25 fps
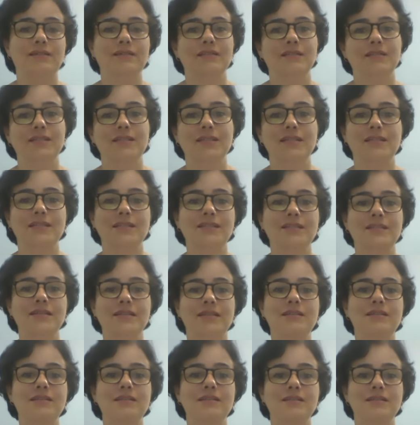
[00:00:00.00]
Here's a
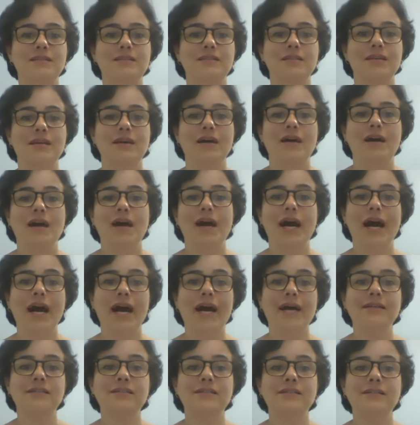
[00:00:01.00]
sentence. Her
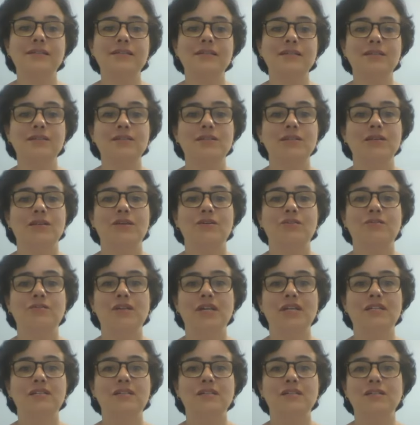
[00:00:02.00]
accident
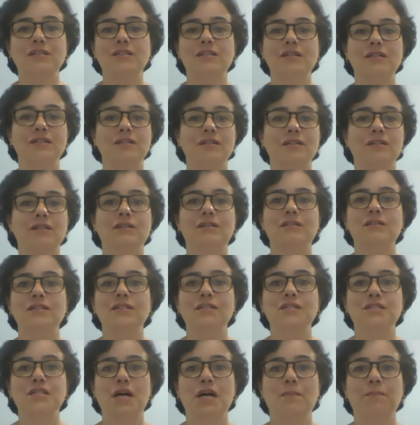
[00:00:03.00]
rendered her
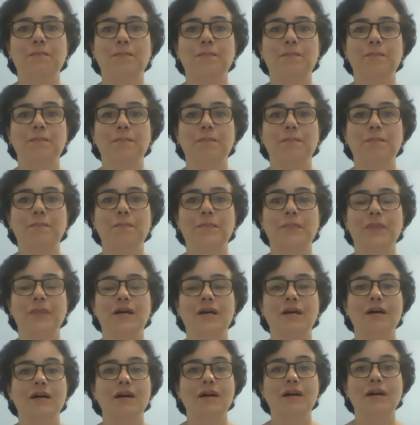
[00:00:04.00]
dumb.
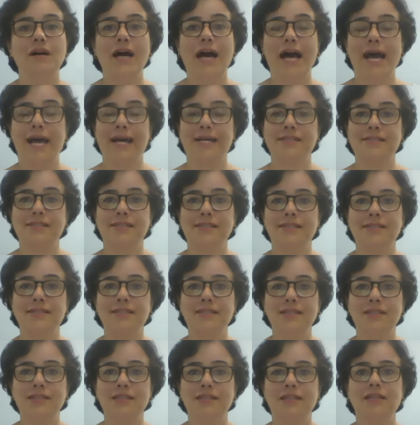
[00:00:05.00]
Her
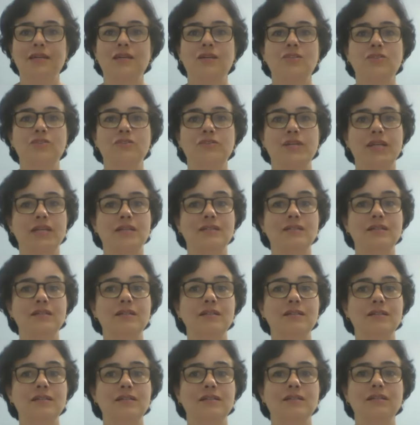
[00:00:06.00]
accident
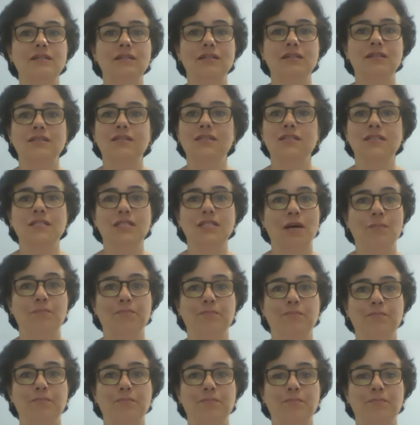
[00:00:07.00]
rendered her
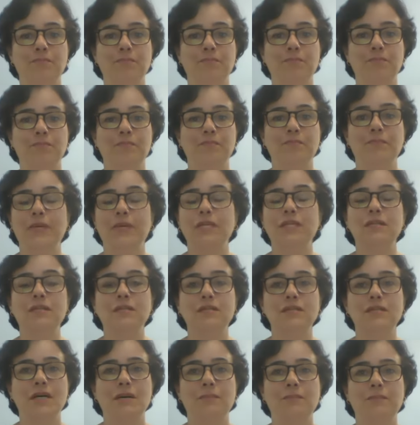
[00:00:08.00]
dumb. Made her
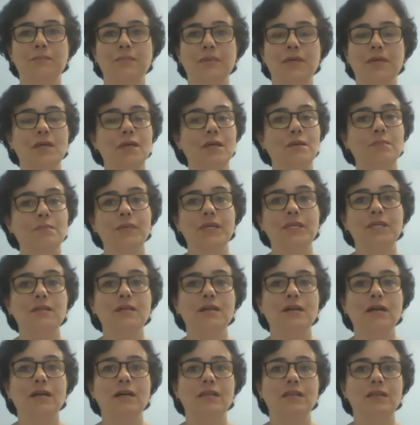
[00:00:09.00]
dumb. Made
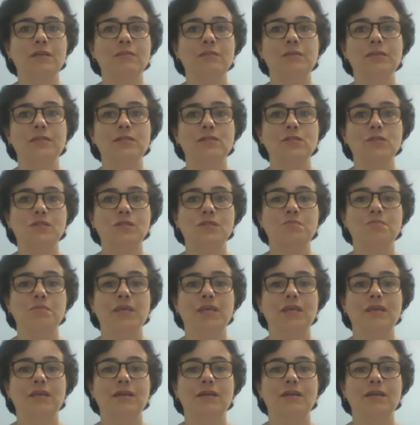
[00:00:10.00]
her unable to
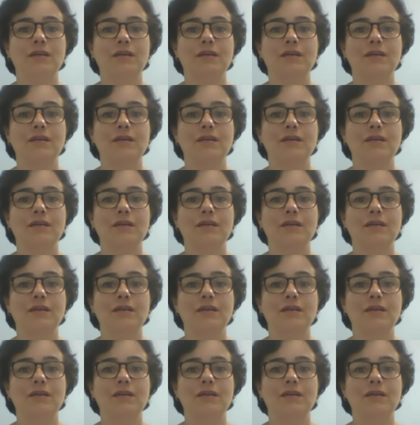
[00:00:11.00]
speak.